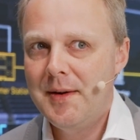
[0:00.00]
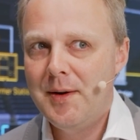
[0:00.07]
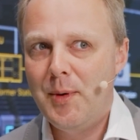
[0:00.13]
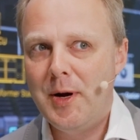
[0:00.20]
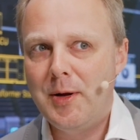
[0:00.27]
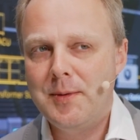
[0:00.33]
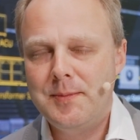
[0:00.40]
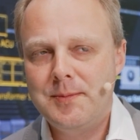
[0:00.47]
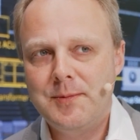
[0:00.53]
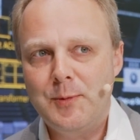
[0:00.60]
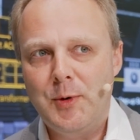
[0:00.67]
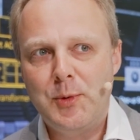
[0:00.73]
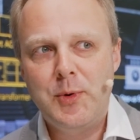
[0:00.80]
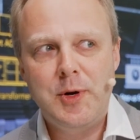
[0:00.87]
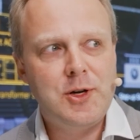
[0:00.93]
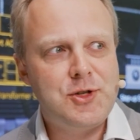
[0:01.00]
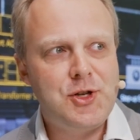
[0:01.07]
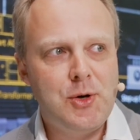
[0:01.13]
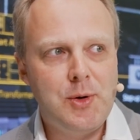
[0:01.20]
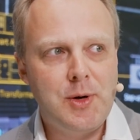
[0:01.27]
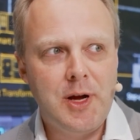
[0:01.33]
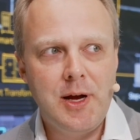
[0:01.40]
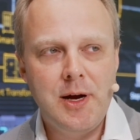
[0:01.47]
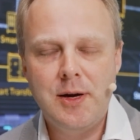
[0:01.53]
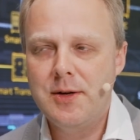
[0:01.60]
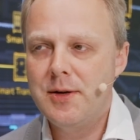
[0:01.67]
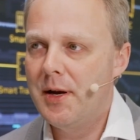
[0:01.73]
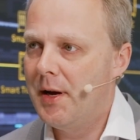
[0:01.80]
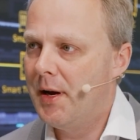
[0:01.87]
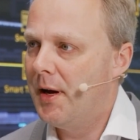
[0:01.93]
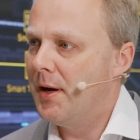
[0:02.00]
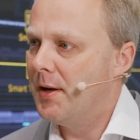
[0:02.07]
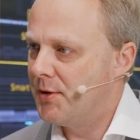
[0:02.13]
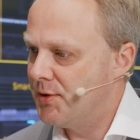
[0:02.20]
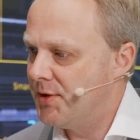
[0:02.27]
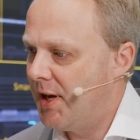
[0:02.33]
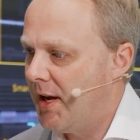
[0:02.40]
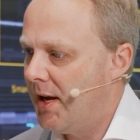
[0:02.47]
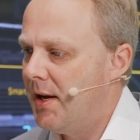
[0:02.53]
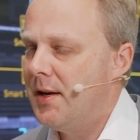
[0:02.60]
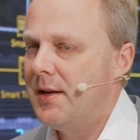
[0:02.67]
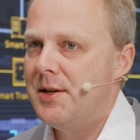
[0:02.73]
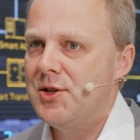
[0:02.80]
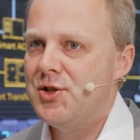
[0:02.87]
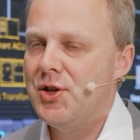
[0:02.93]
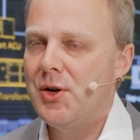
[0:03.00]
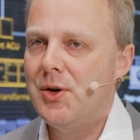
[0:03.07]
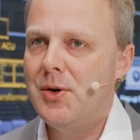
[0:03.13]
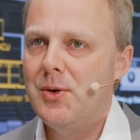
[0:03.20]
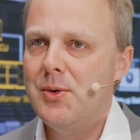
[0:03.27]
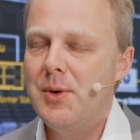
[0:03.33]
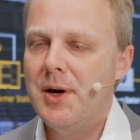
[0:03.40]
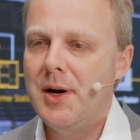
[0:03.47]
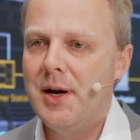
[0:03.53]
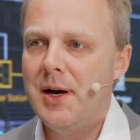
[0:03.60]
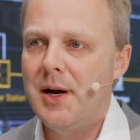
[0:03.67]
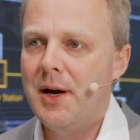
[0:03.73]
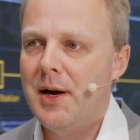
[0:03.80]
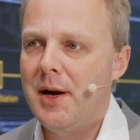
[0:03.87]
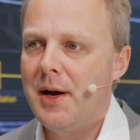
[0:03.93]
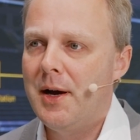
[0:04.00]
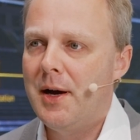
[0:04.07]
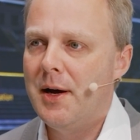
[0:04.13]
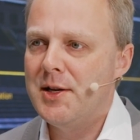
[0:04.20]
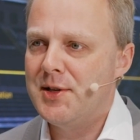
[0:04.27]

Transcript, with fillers: Well, what we are showing here uh, today in this show uh,